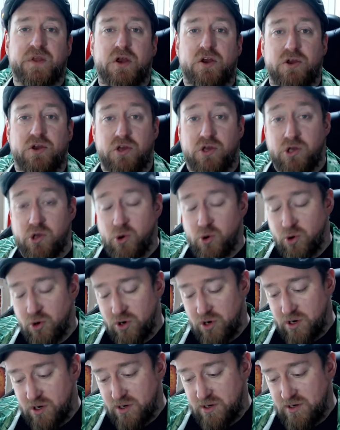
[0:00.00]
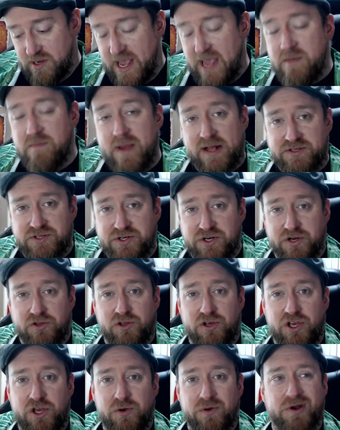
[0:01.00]
Your game master can
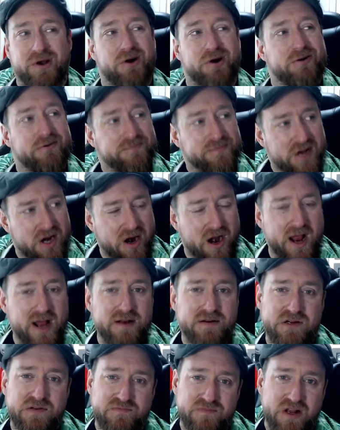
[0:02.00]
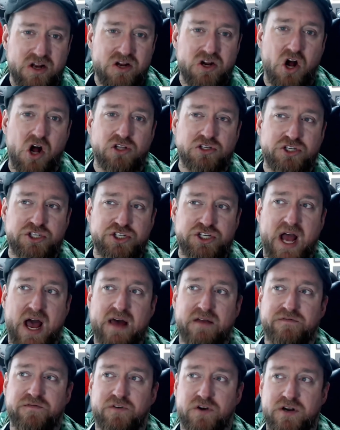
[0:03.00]
look at you and go, all right, called
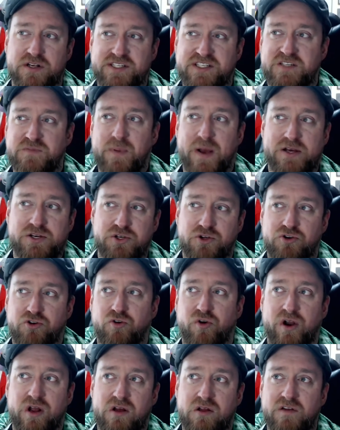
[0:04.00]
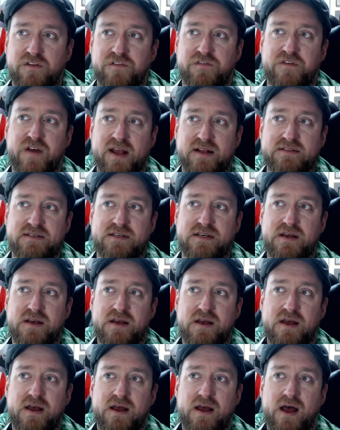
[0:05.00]
shot for a special critical effect.
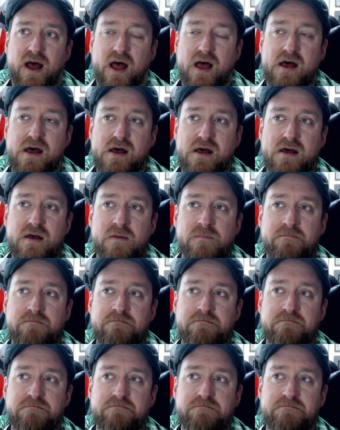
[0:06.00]
You